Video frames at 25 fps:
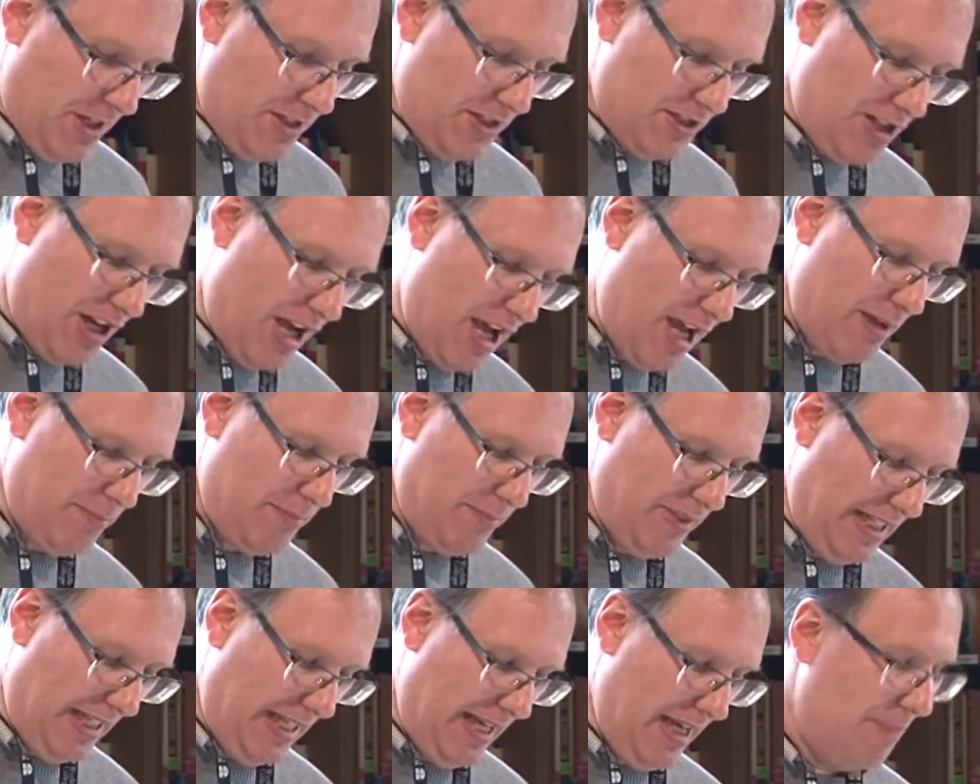taught
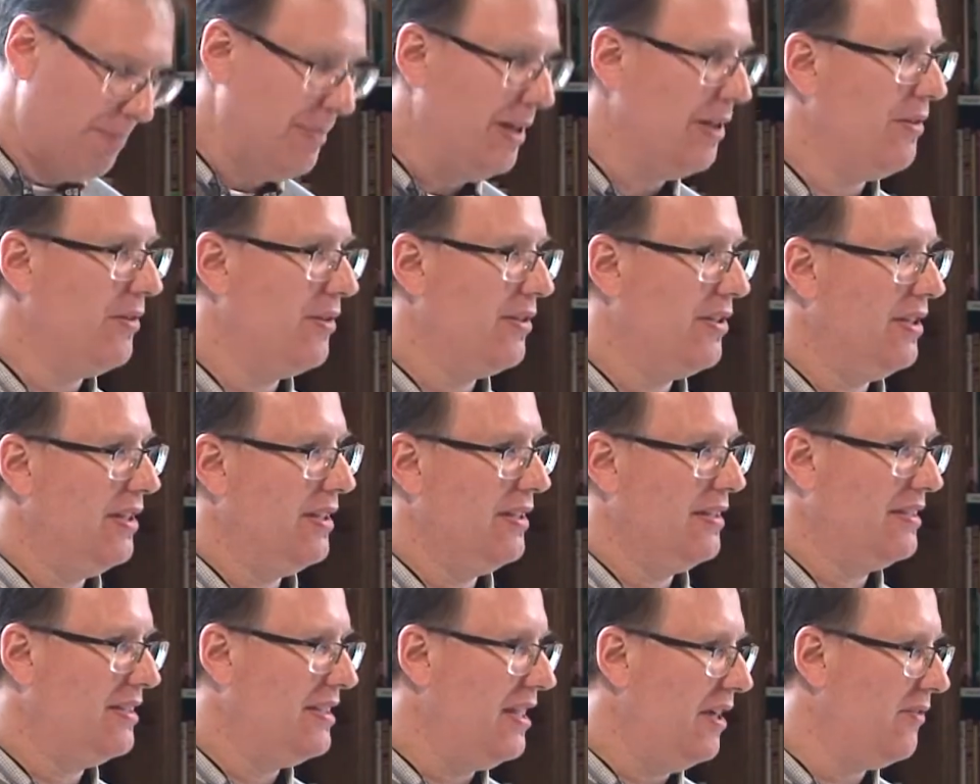me about
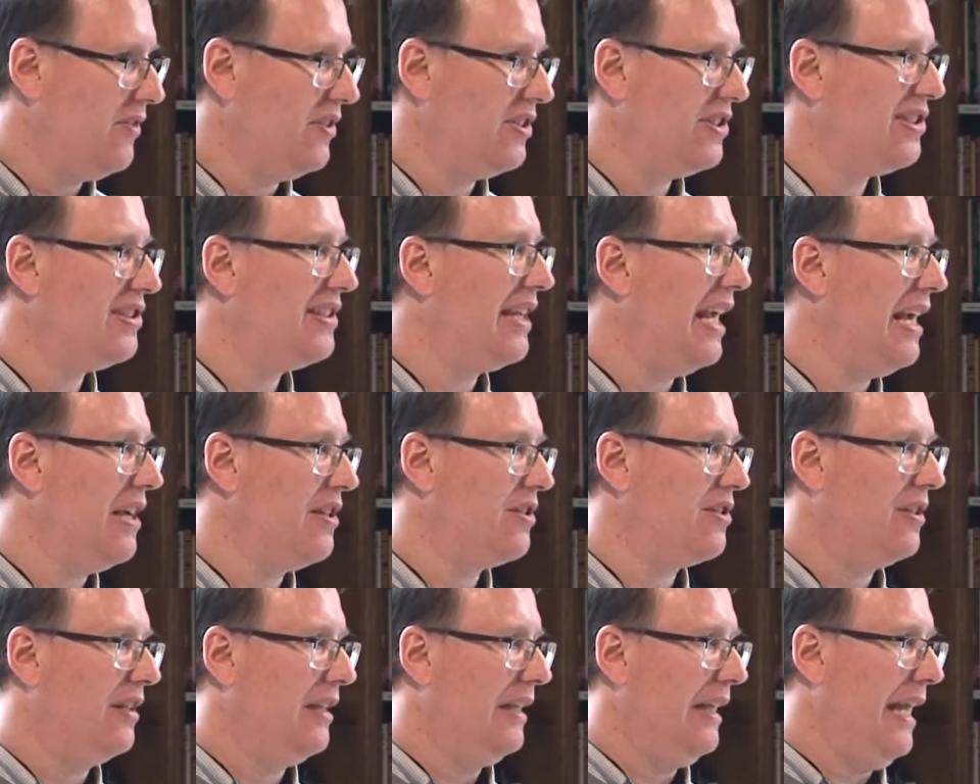the
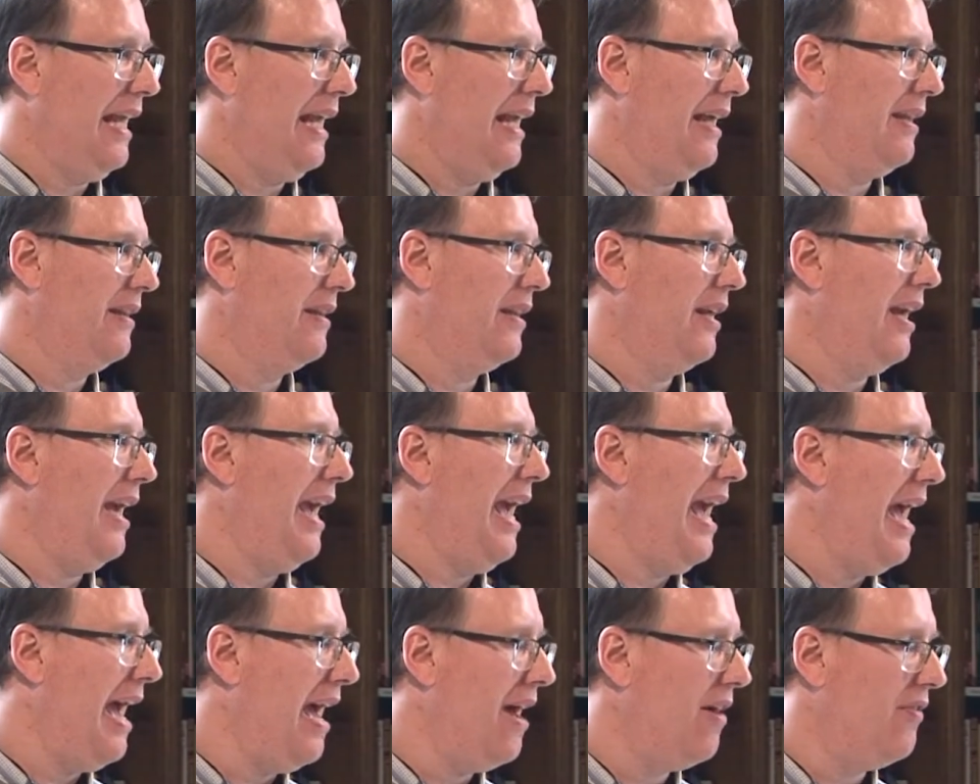devastation and the
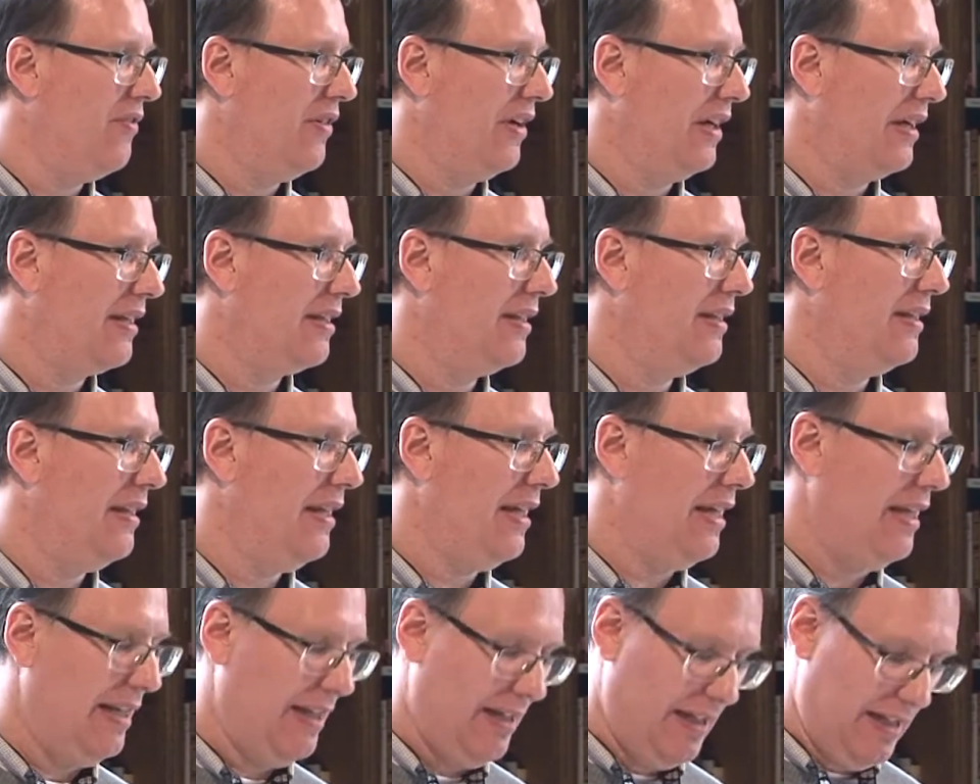havoc
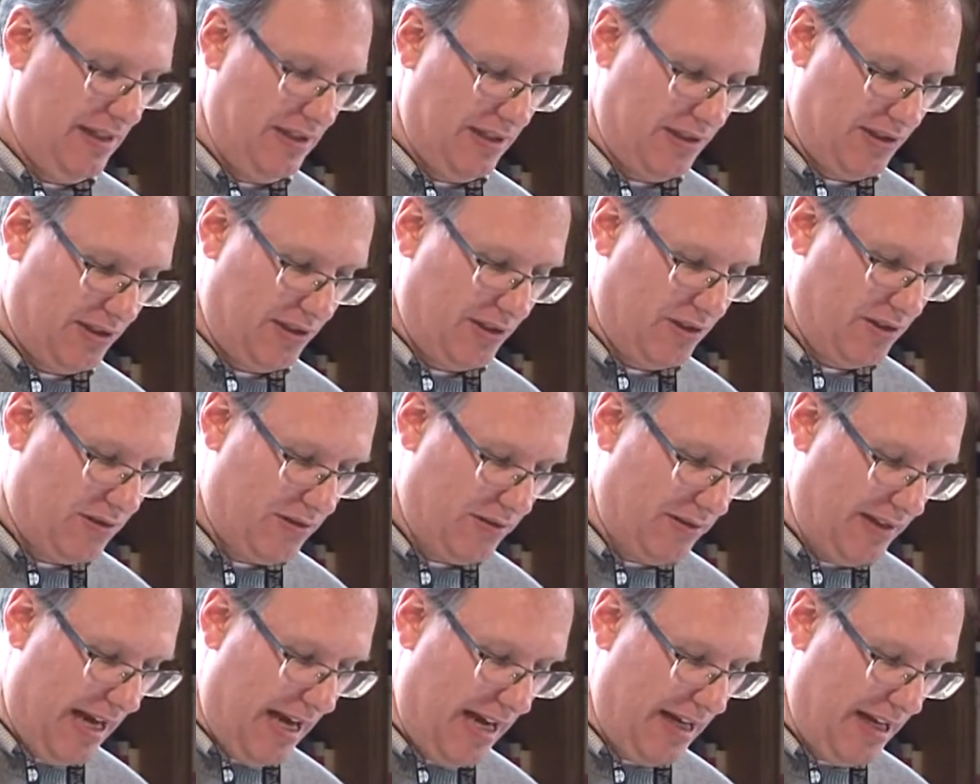that is
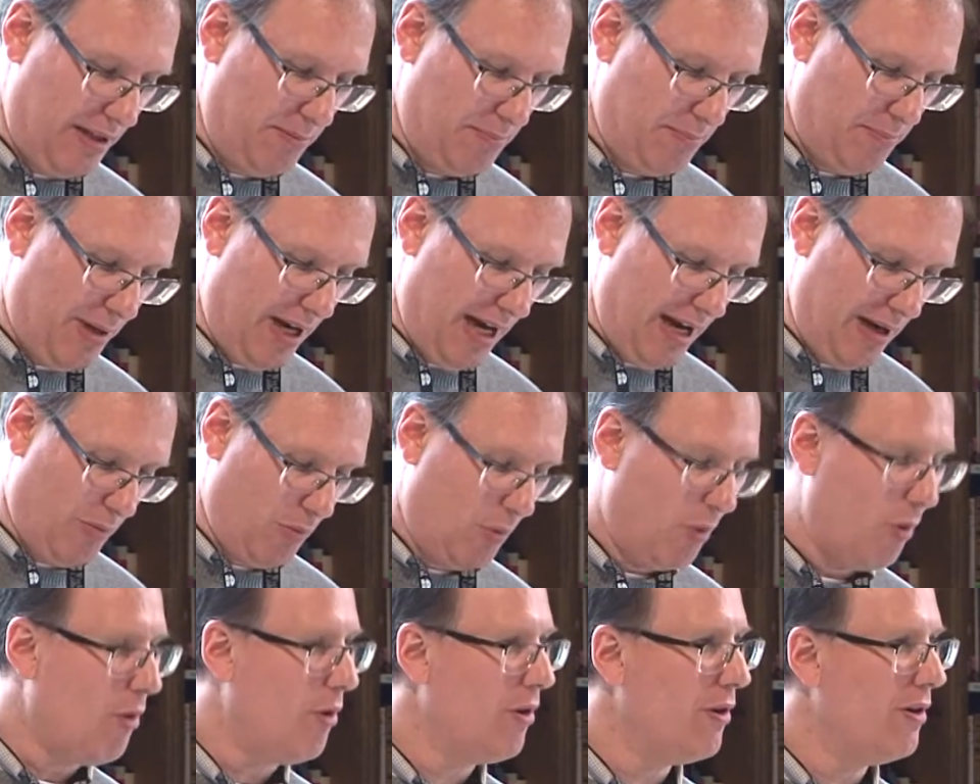created by
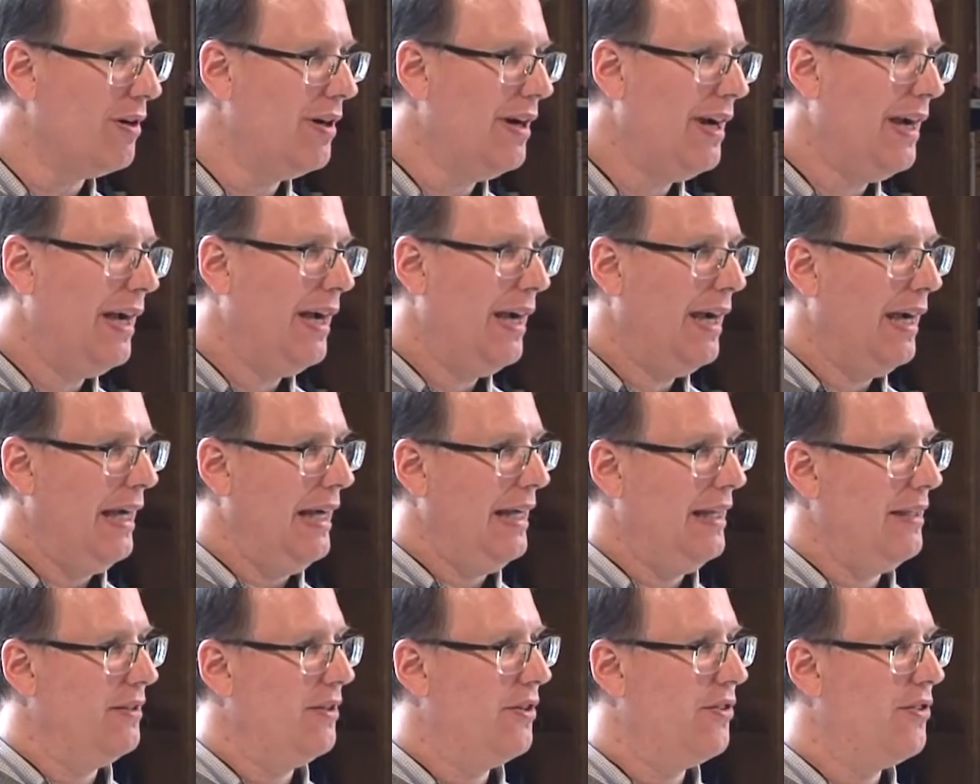war.
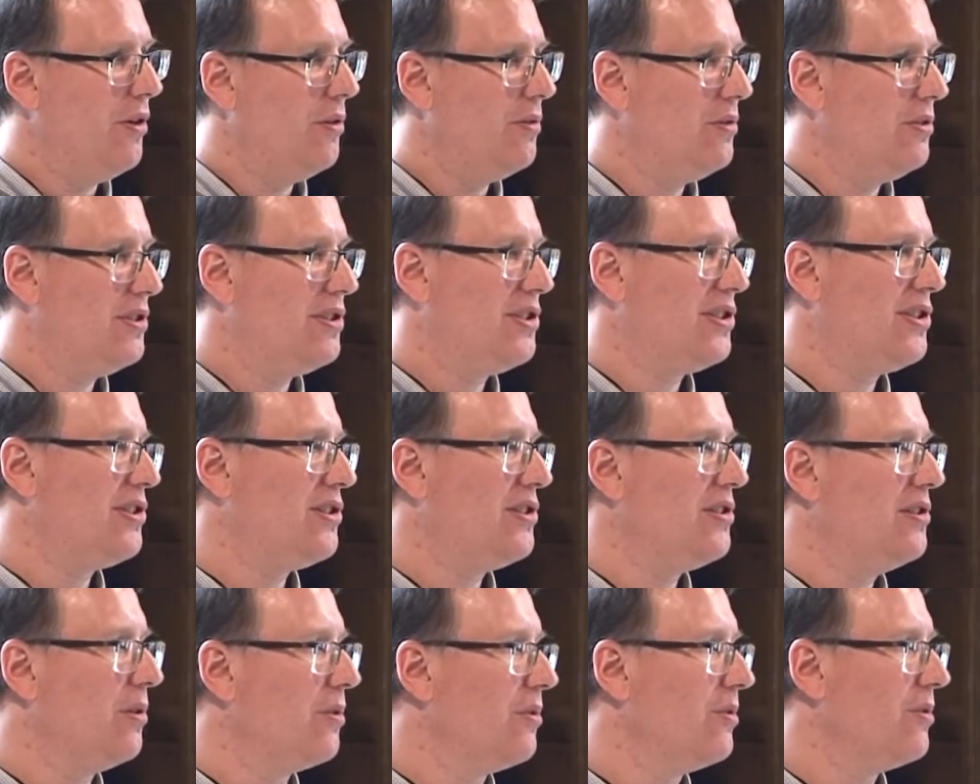And those
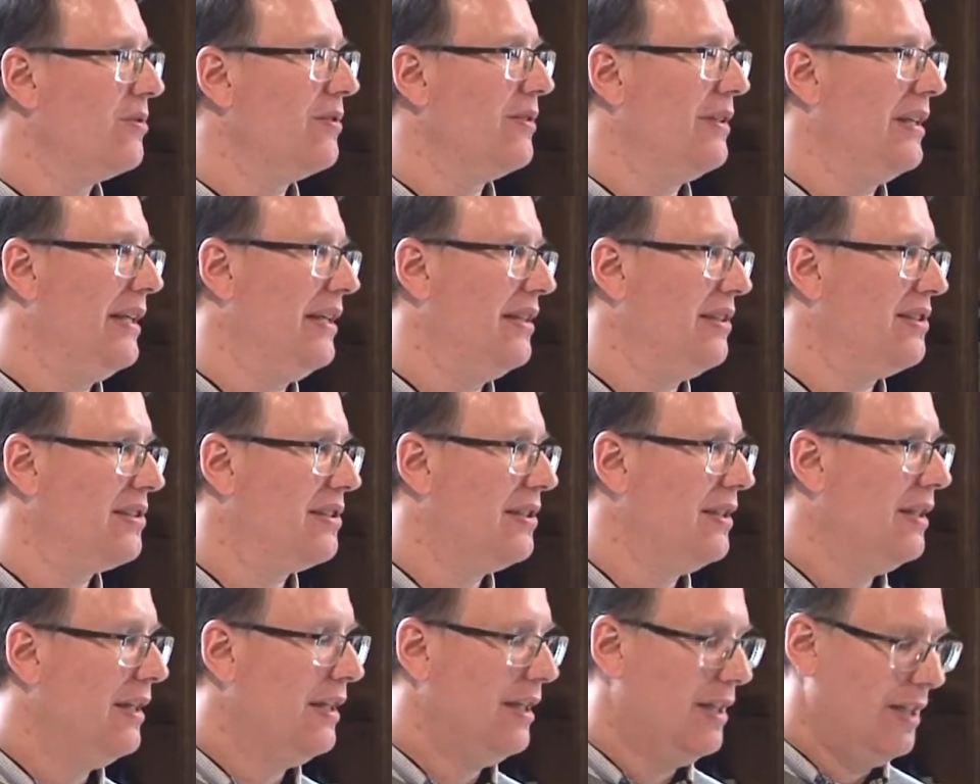
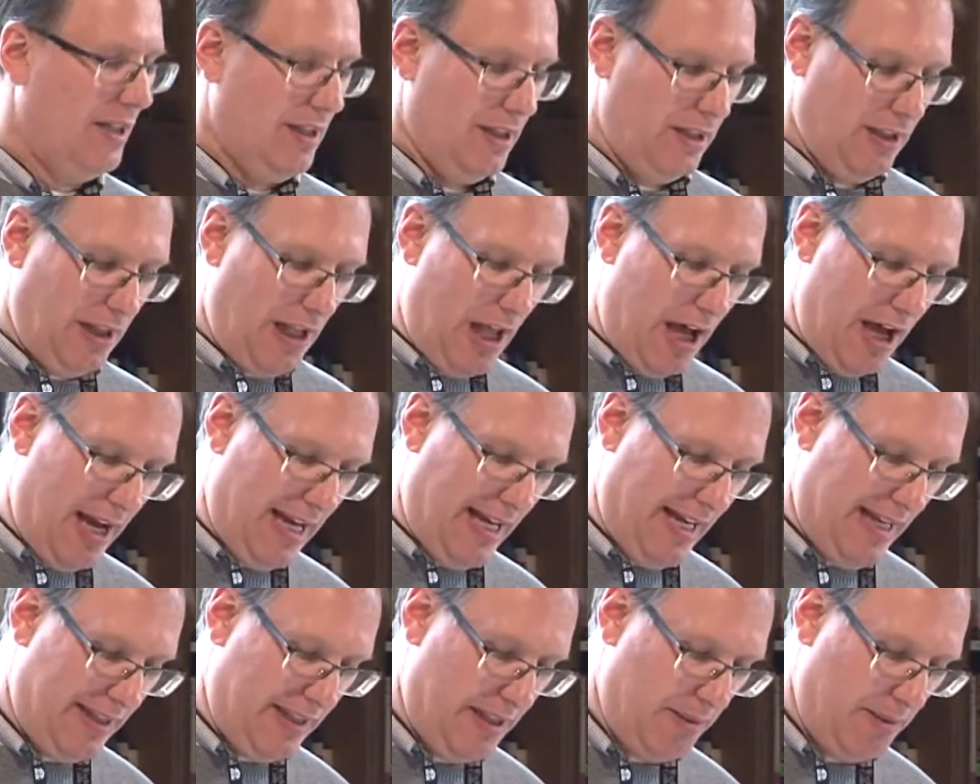stories lie in the